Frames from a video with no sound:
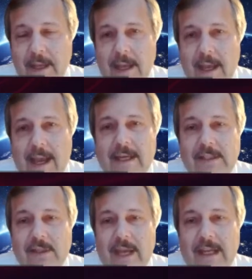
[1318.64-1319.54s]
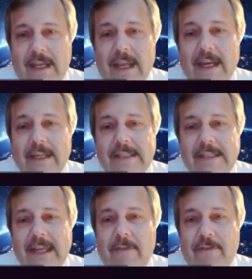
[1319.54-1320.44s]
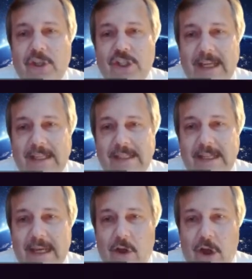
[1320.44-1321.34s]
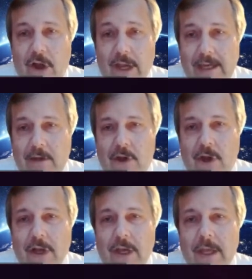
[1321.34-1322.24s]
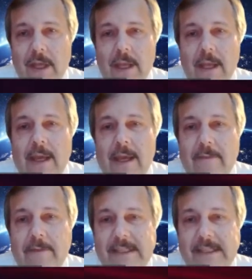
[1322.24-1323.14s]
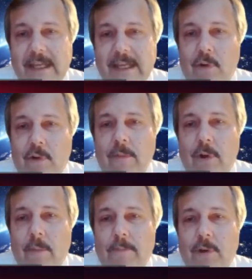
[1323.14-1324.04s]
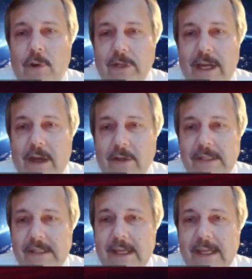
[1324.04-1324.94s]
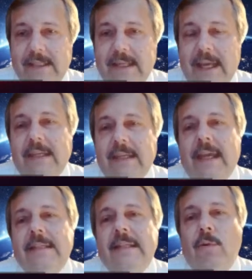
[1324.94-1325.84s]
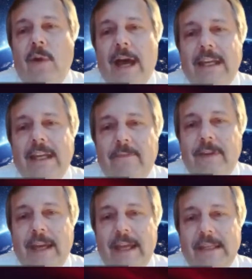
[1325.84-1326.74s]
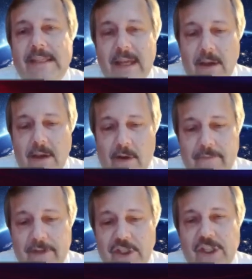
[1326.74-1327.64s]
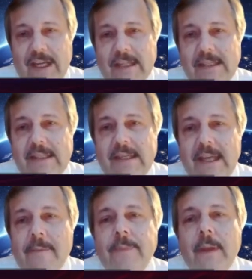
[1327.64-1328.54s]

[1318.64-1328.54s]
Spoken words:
And as you can clearly see, if the chains get longer and longer, we see more and more pronounced state density right at the ends of the chains here.